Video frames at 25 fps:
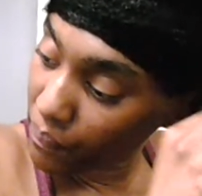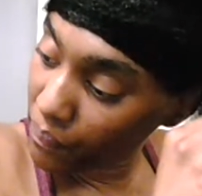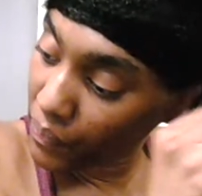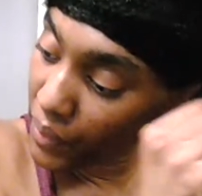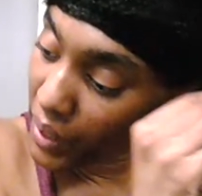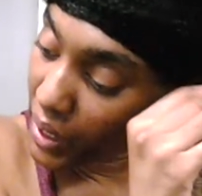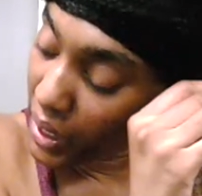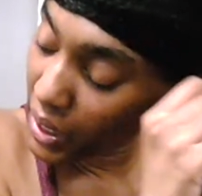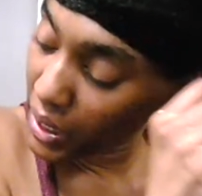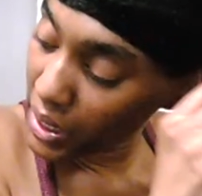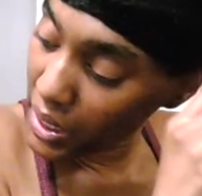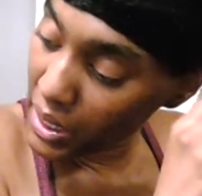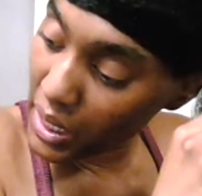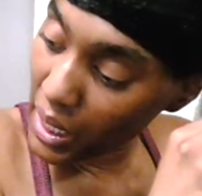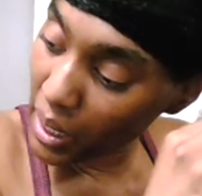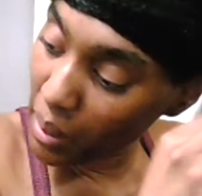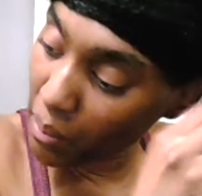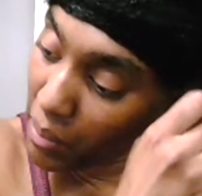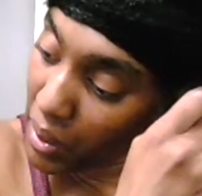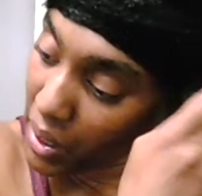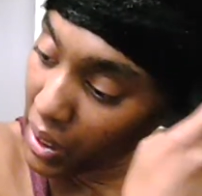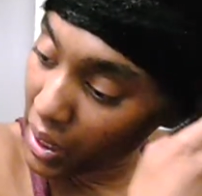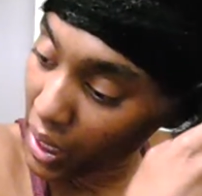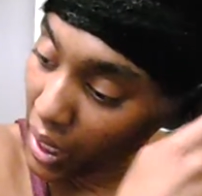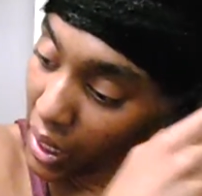And does that
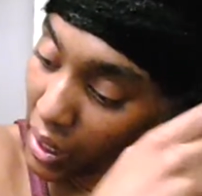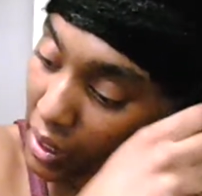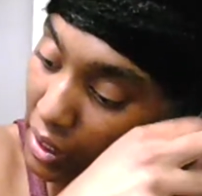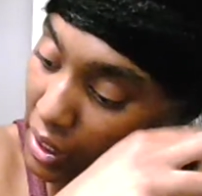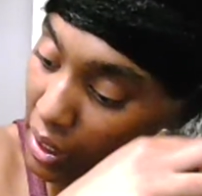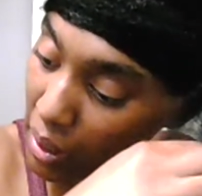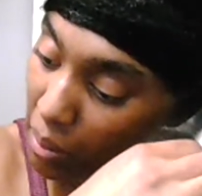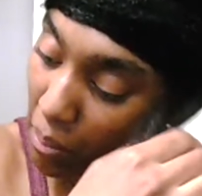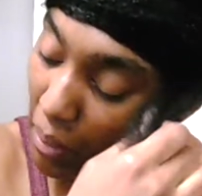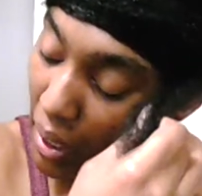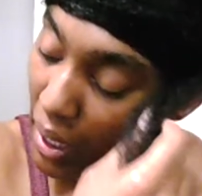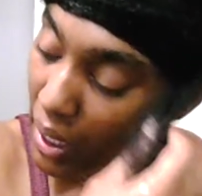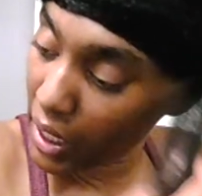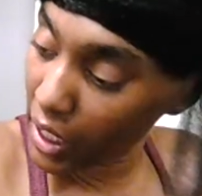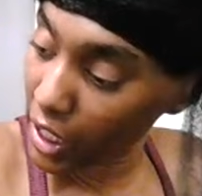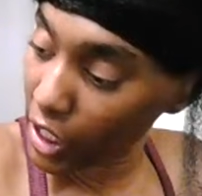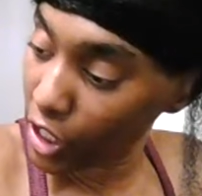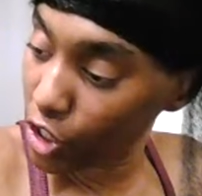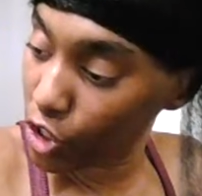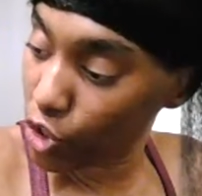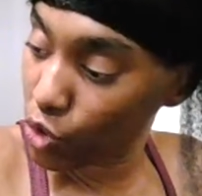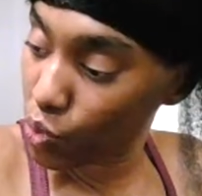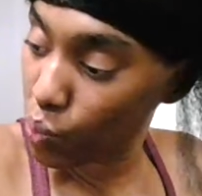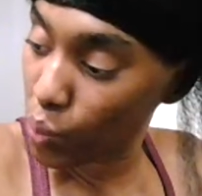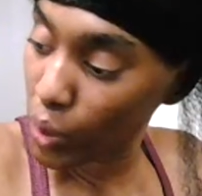mean like that my hair
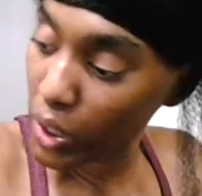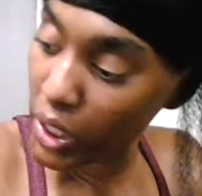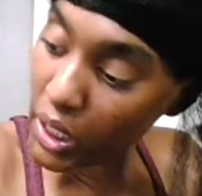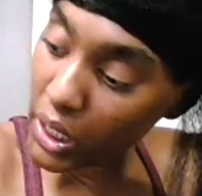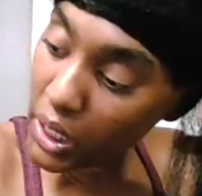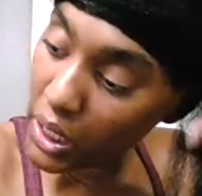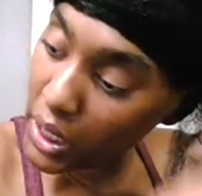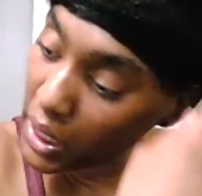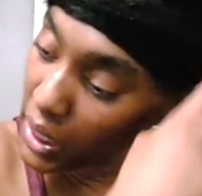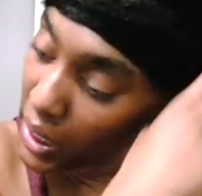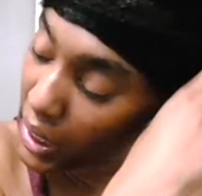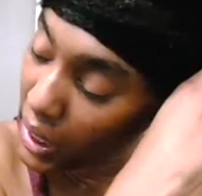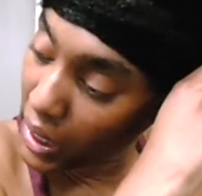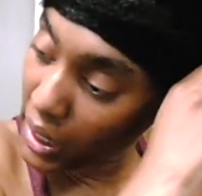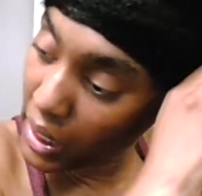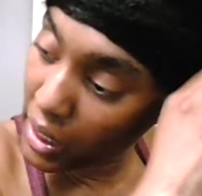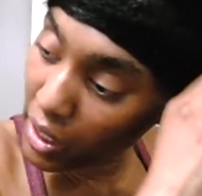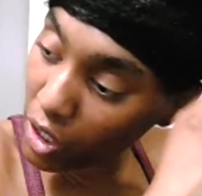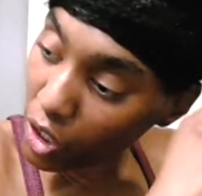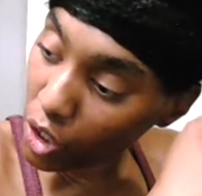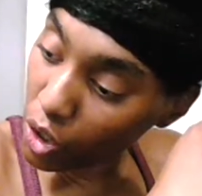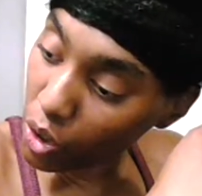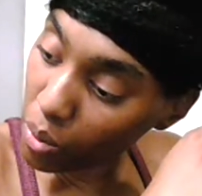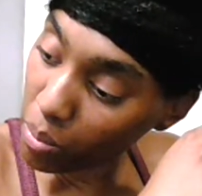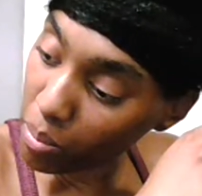is weak and
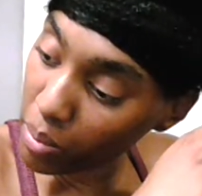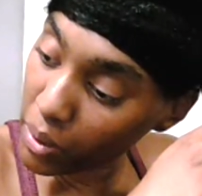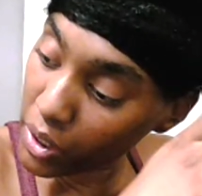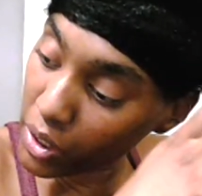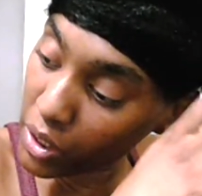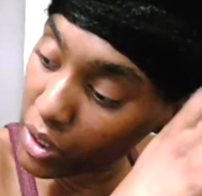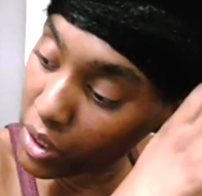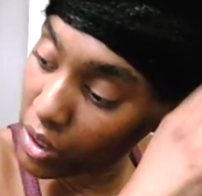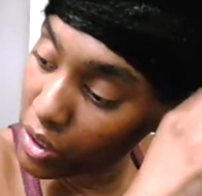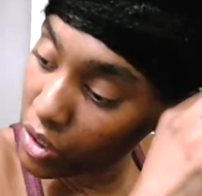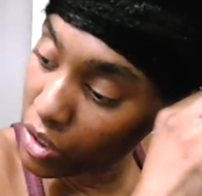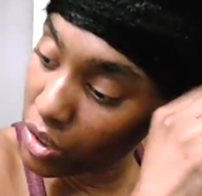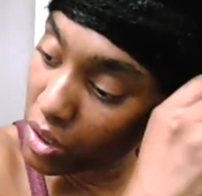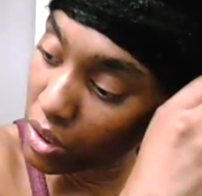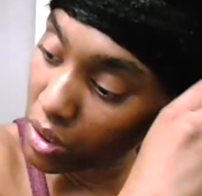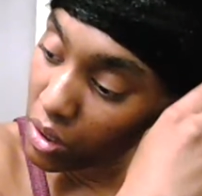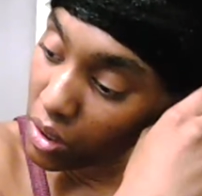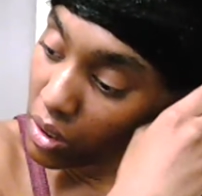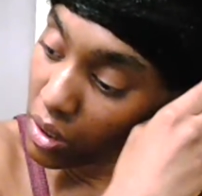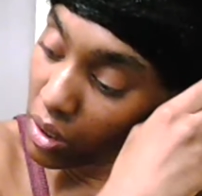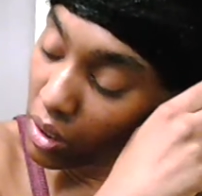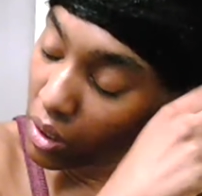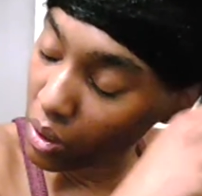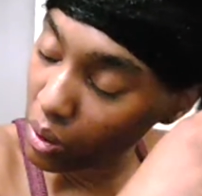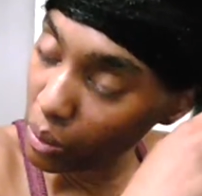oh bit?
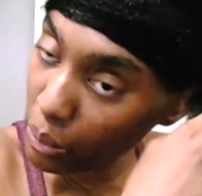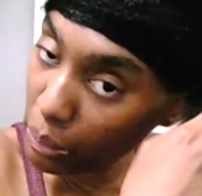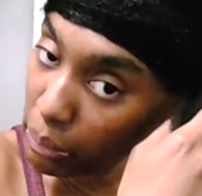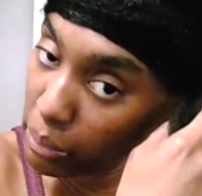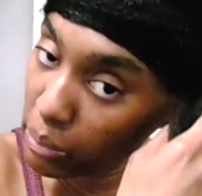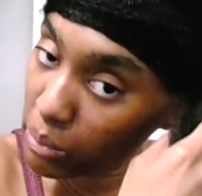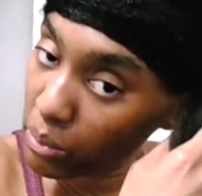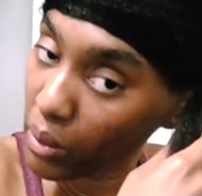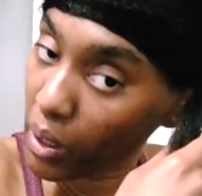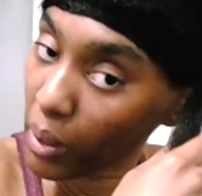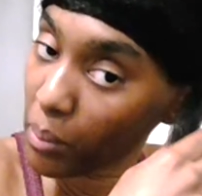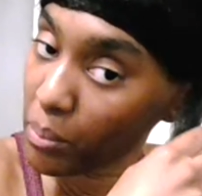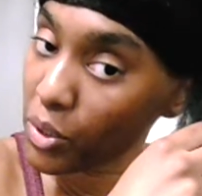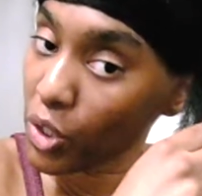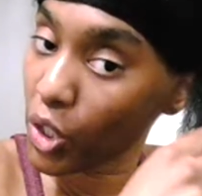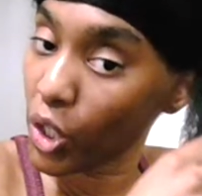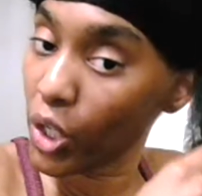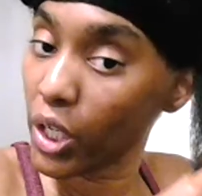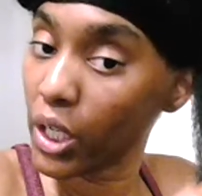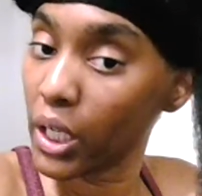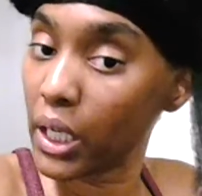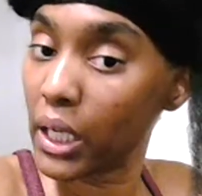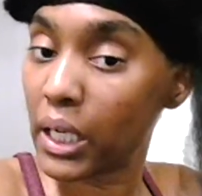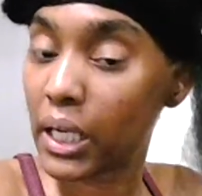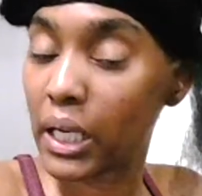Oh, I'm
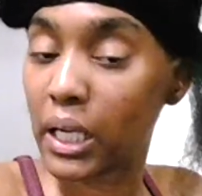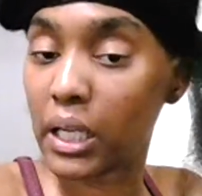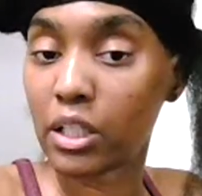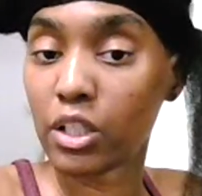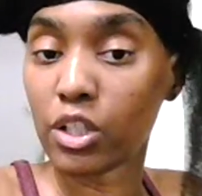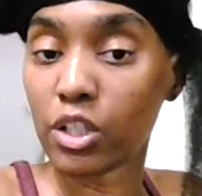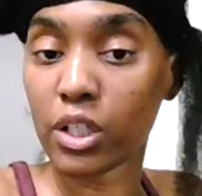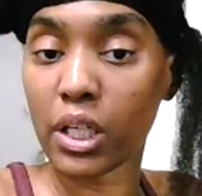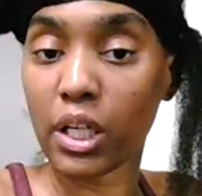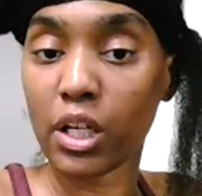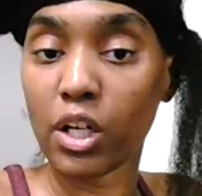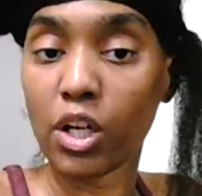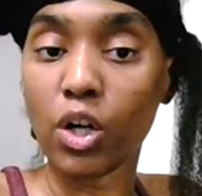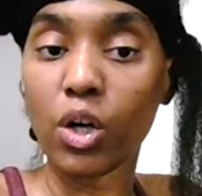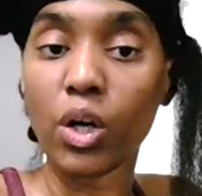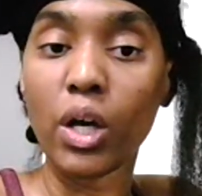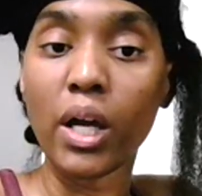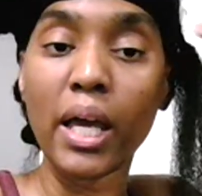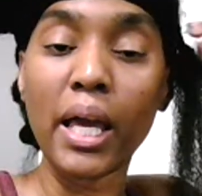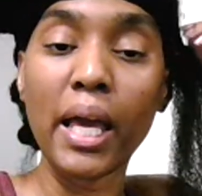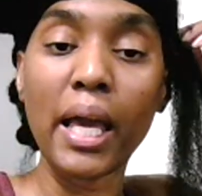sorry, I got a little ghetto.